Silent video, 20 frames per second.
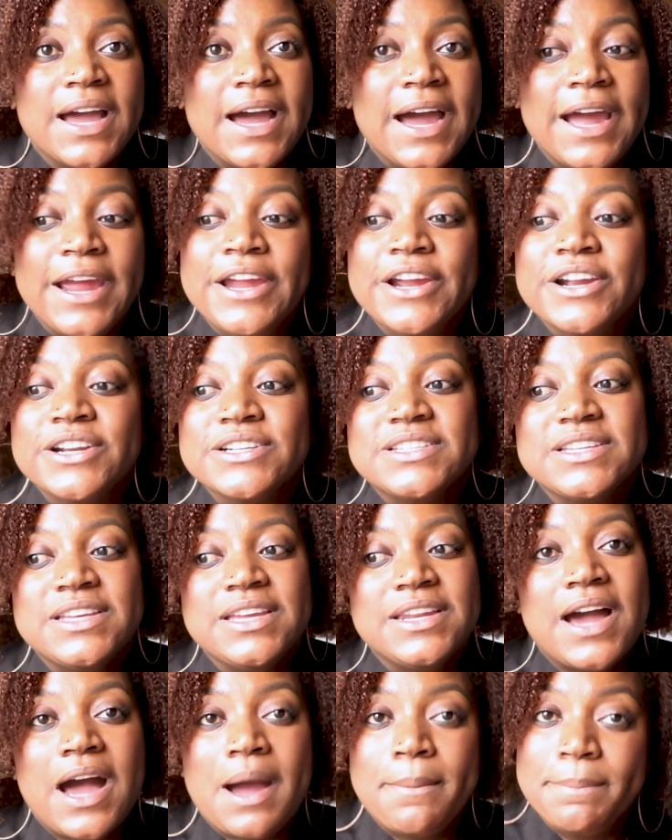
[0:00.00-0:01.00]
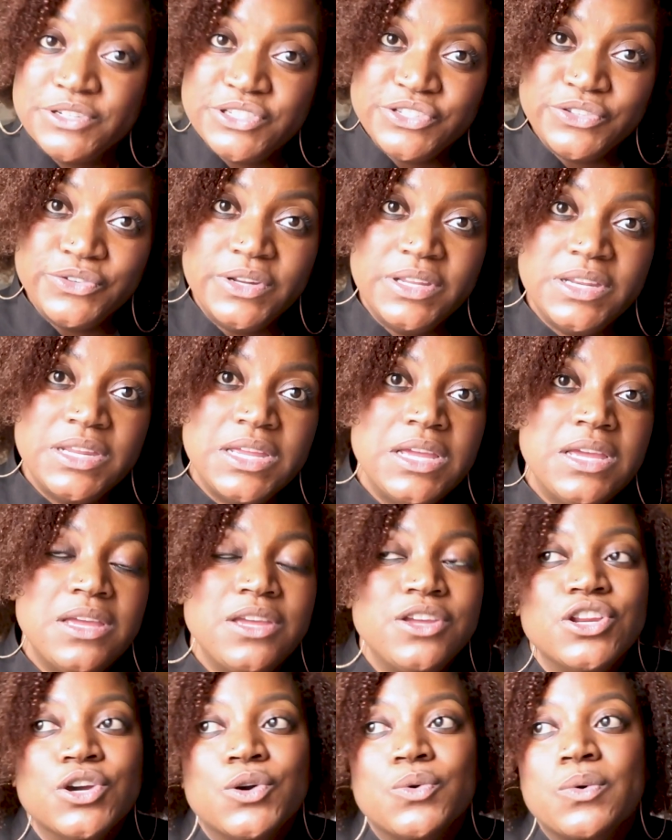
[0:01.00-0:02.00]
hired, to get an
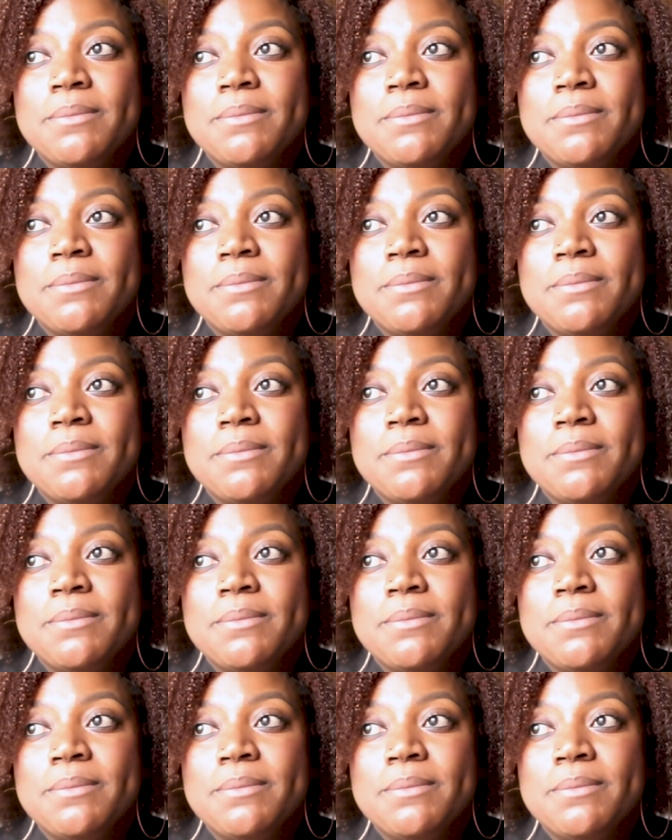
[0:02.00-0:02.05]
opportunity,